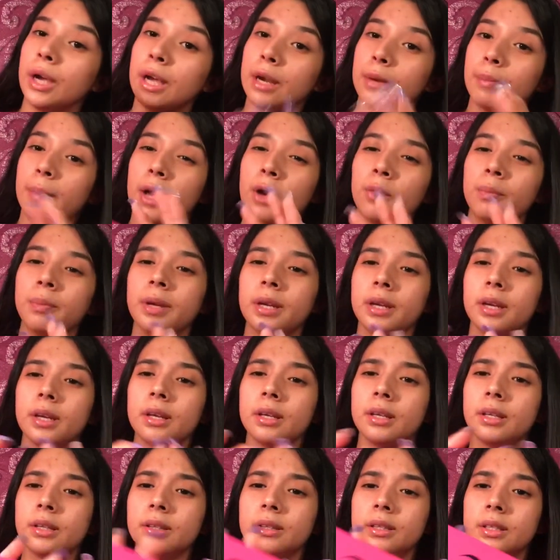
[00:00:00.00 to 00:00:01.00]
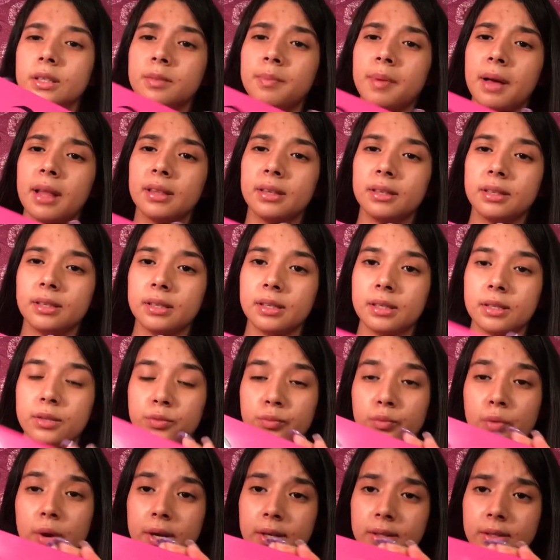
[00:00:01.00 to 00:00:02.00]
In my opinion, this palette is
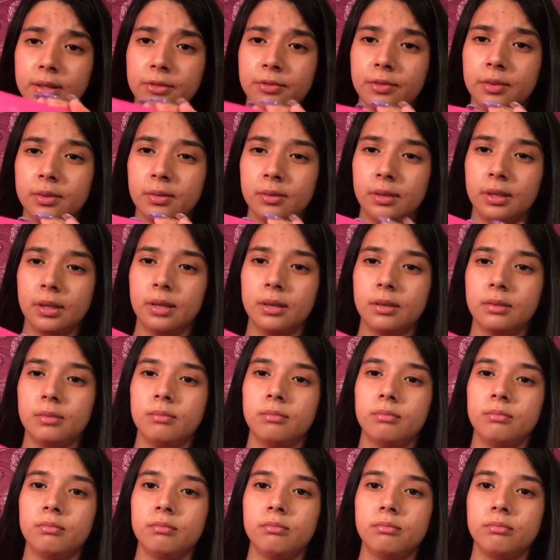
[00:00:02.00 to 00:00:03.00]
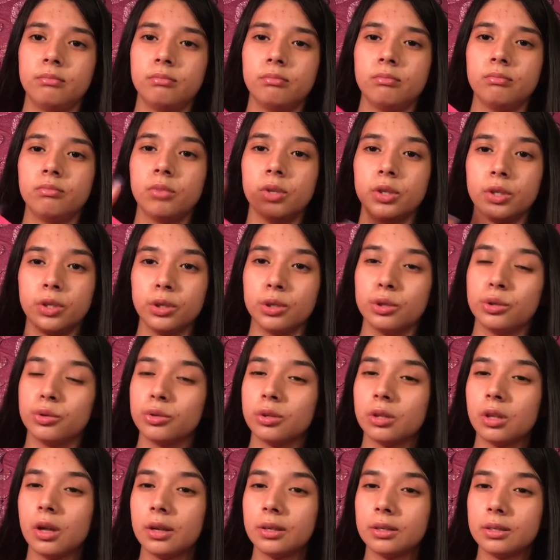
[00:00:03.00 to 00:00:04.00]
way different than the
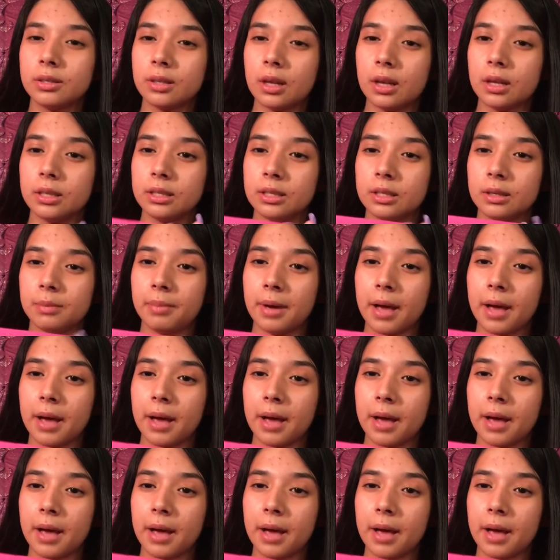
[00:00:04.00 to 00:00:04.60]
usual Anastasia